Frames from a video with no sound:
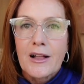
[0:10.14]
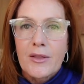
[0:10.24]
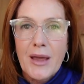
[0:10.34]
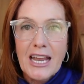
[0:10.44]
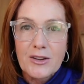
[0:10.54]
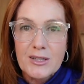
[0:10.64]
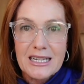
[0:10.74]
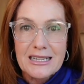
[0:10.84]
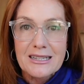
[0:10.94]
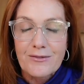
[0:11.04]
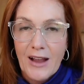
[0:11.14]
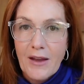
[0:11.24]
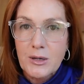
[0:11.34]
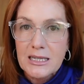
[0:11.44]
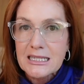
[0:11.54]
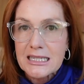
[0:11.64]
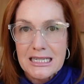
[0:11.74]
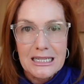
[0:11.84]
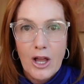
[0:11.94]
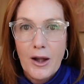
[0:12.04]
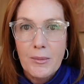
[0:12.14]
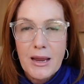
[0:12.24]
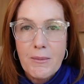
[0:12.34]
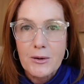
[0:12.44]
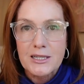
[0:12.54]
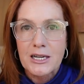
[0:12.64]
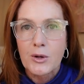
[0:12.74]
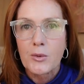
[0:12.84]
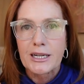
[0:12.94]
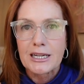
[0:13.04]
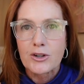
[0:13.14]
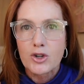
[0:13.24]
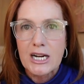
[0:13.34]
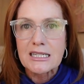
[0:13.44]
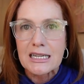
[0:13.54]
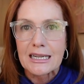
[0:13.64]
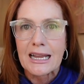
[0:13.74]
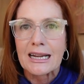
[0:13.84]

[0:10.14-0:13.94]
Bad news is 5% is still a lot of people, so we want to address it.